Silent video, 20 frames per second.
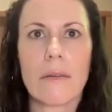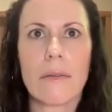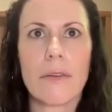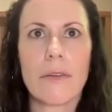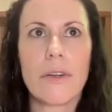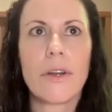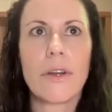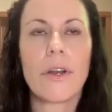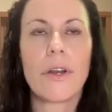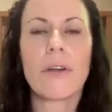
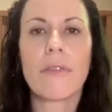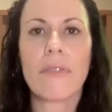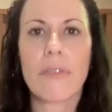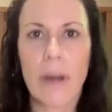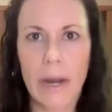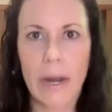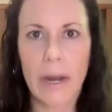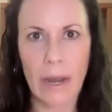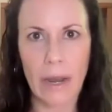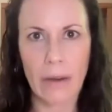
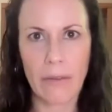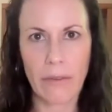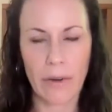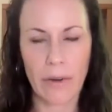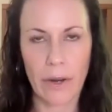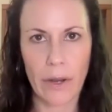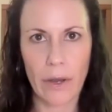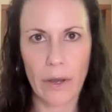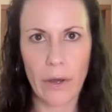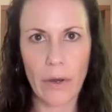nerve-wracking for
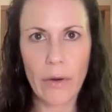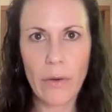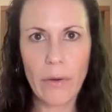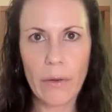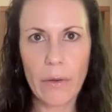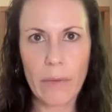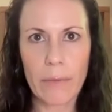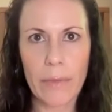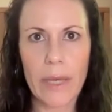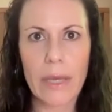you,
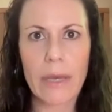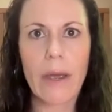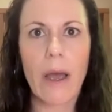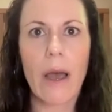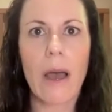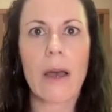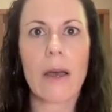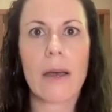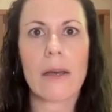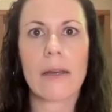
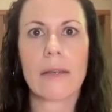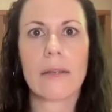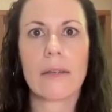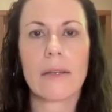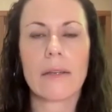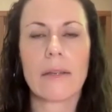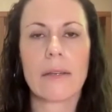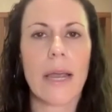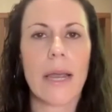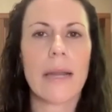
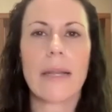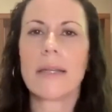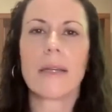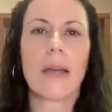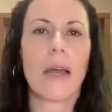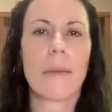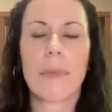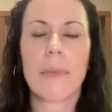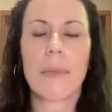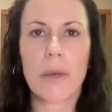because
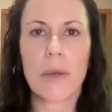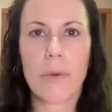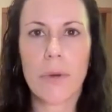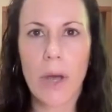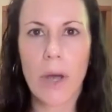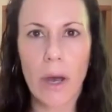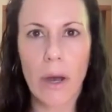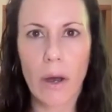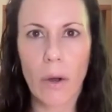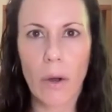anytime that you
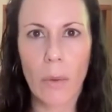go,